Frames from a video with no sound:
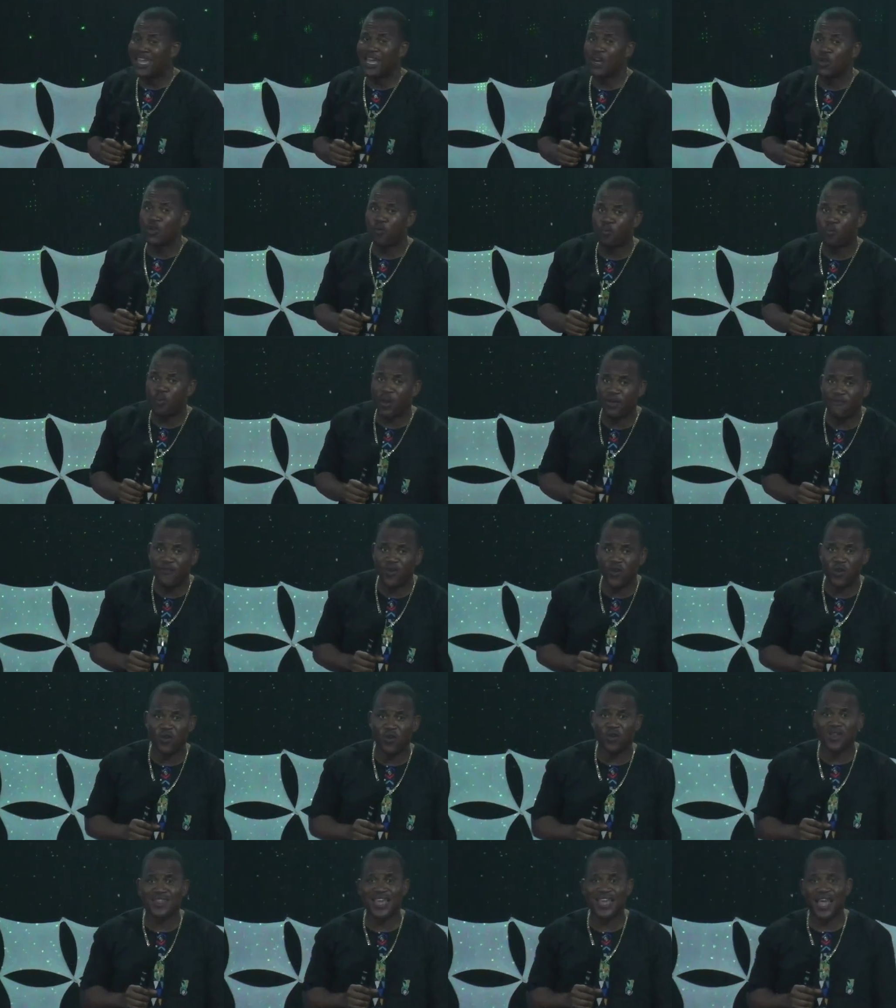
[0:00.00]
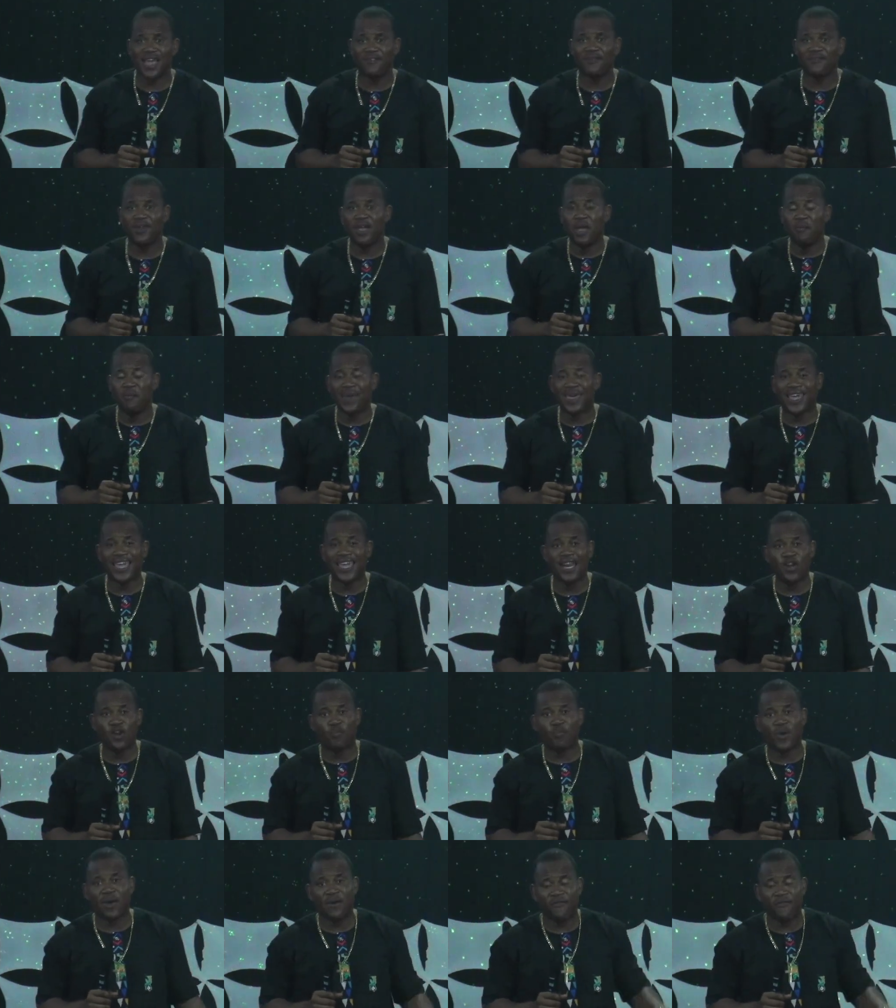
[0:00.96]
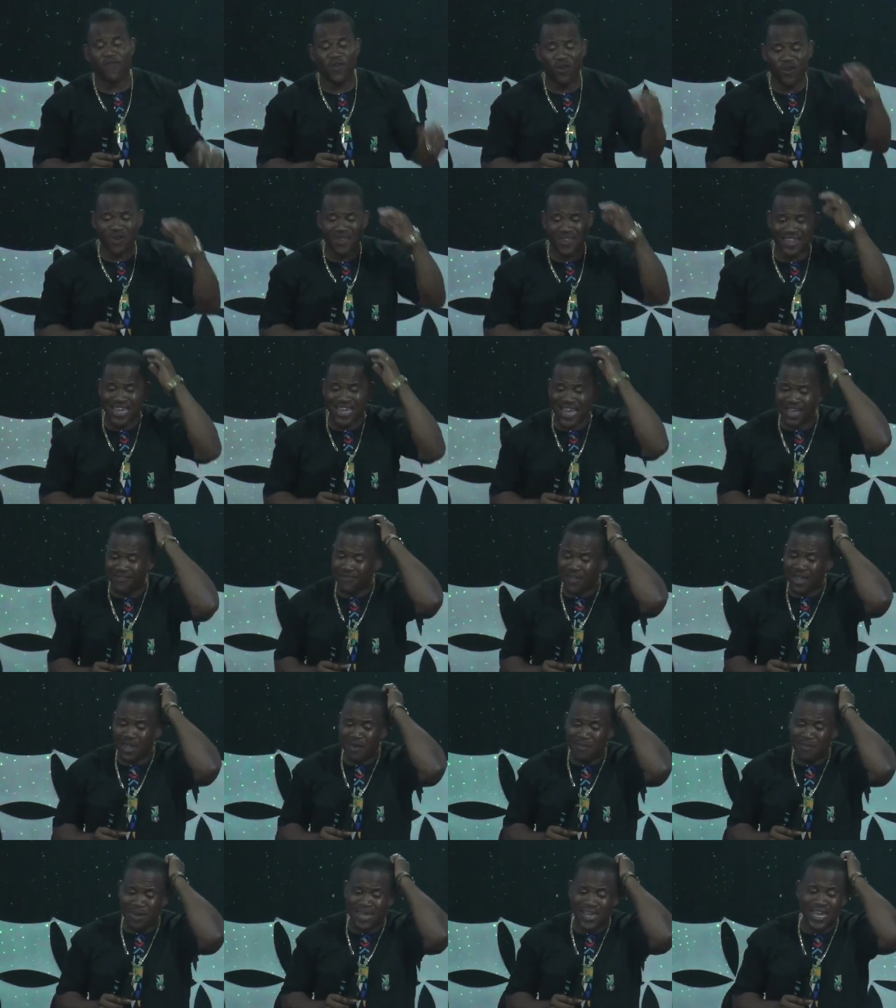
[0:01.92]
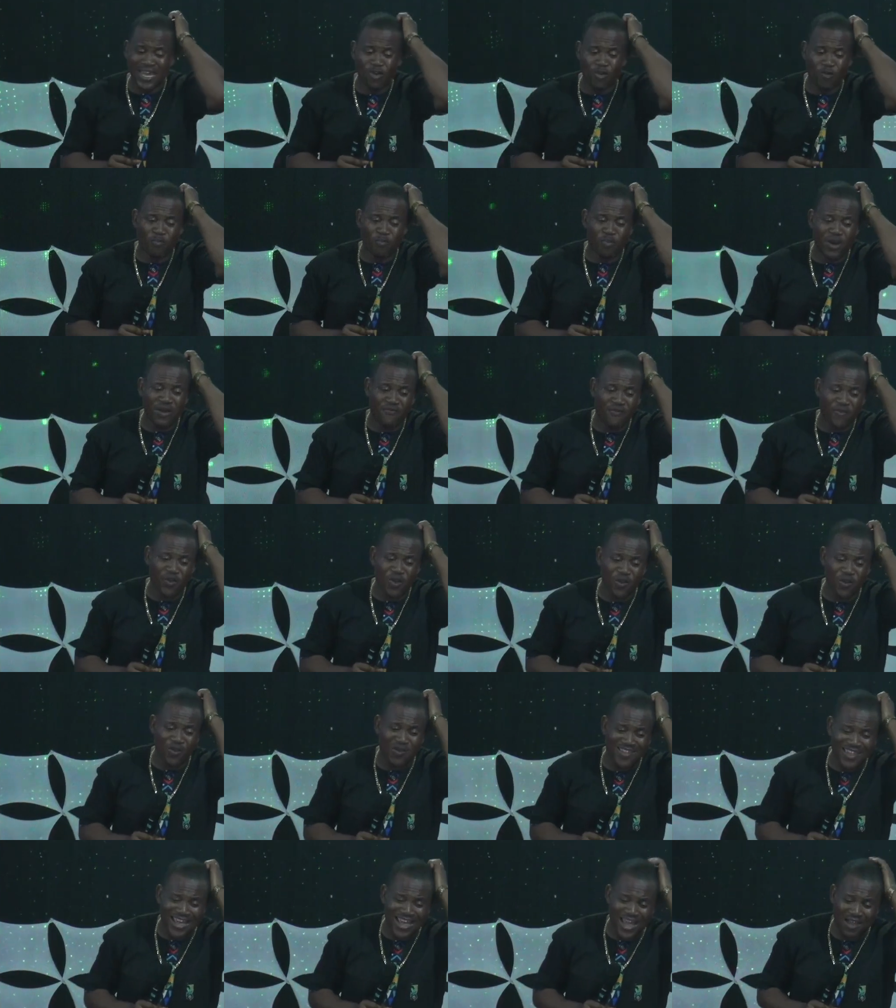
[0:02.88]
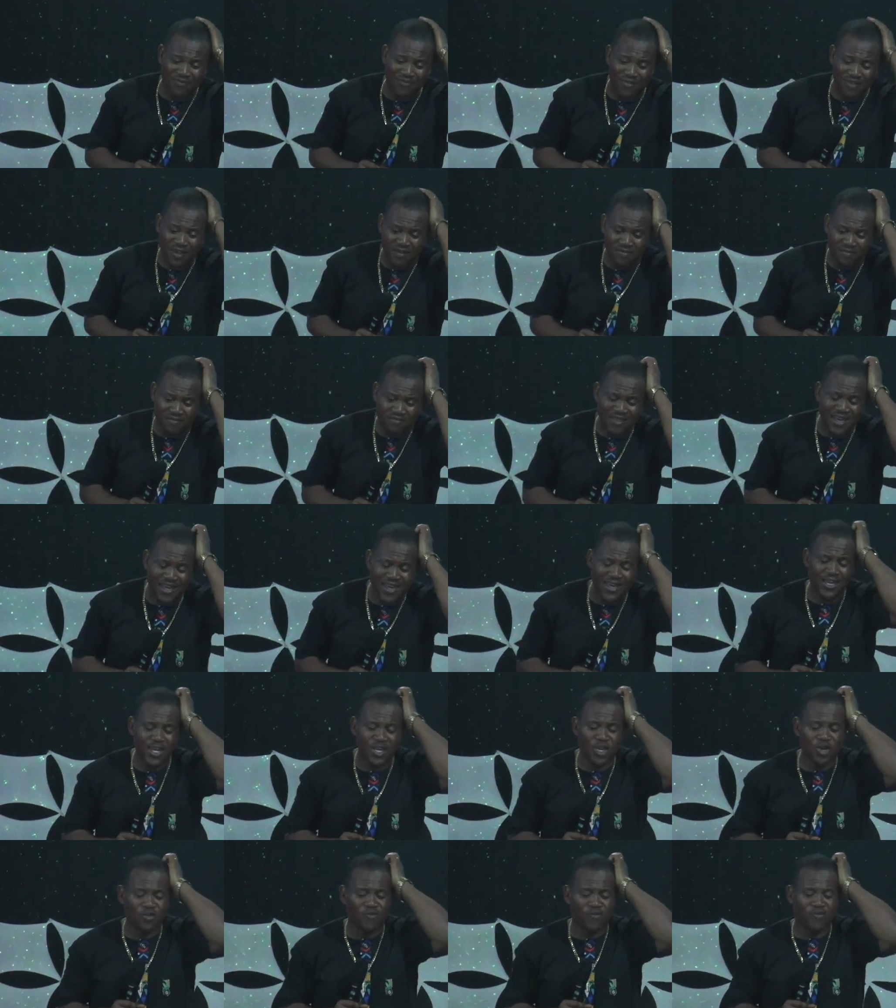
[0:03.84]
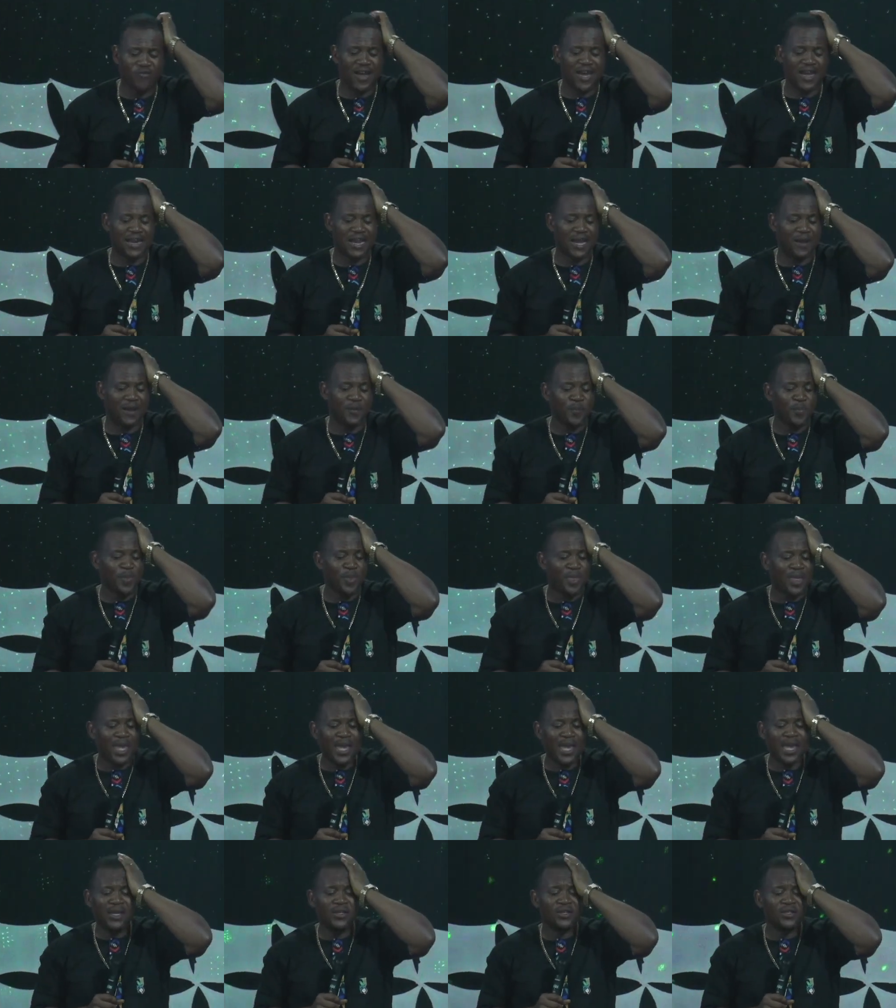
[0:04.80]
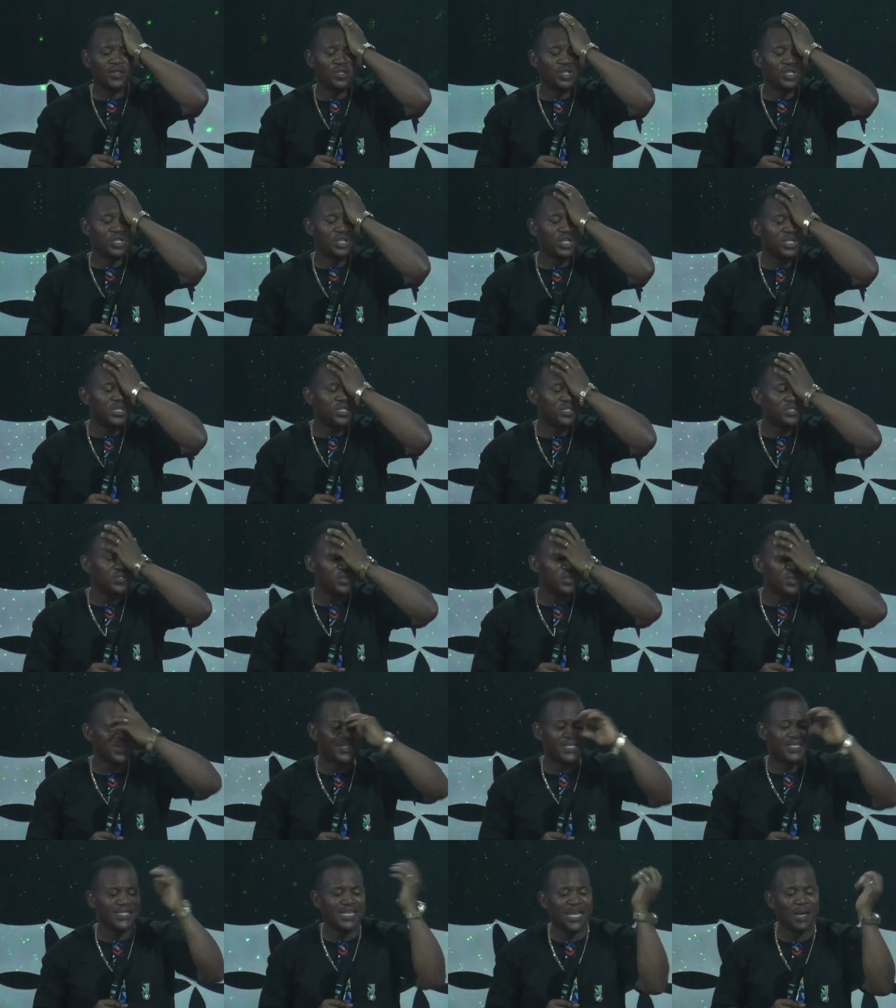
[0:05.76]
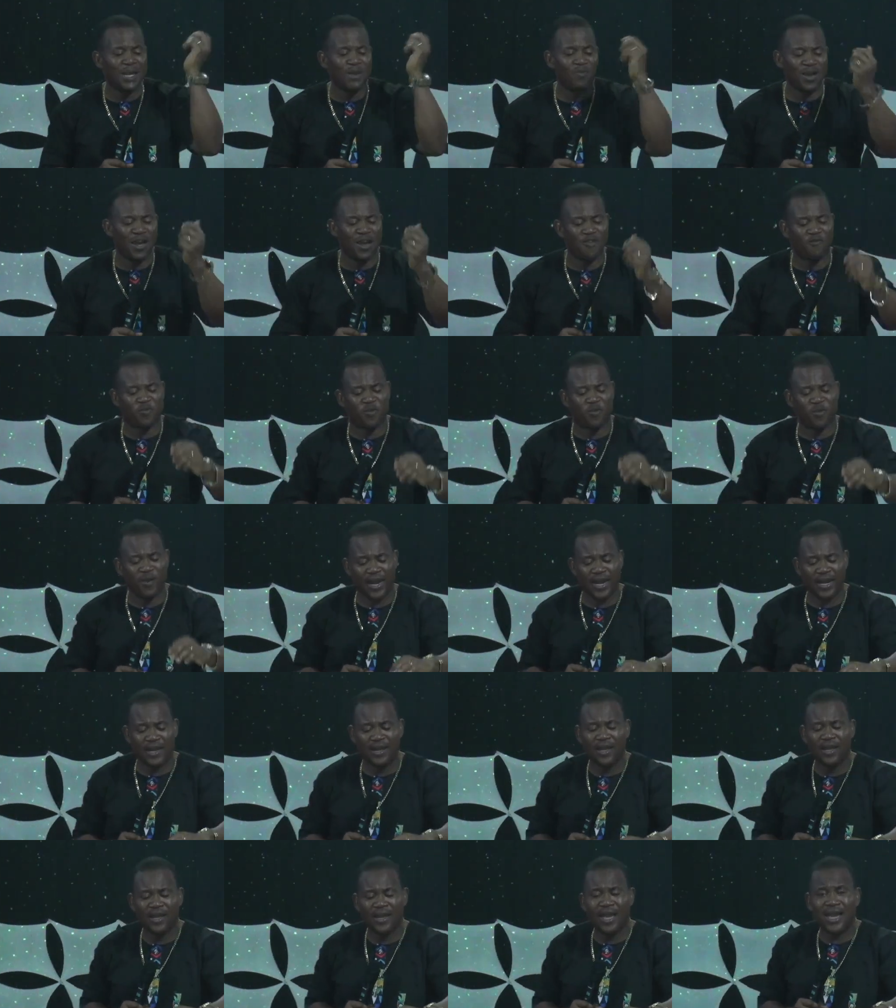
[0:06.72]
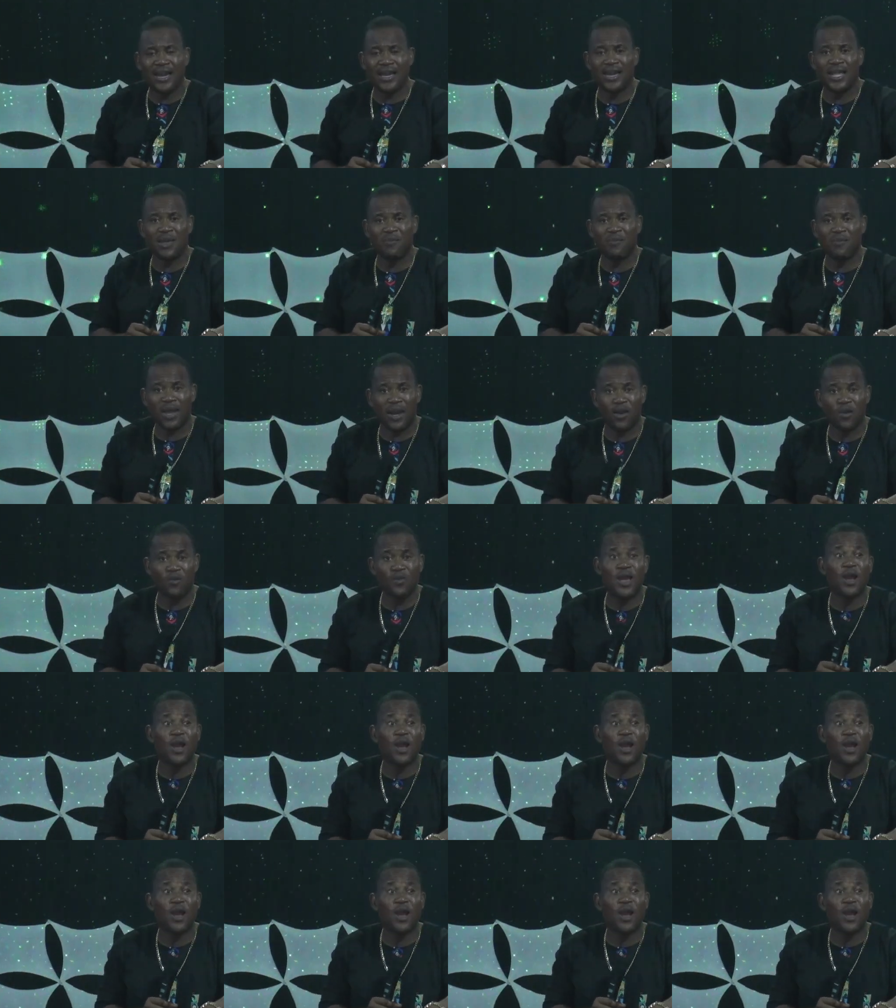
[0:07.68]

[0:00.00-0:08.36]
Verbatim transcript: to pray for yourself. Begin to pray for yourself. Begin to pray for yourself. Thank you, Father. In Jesus' name we have prayed and amen. We are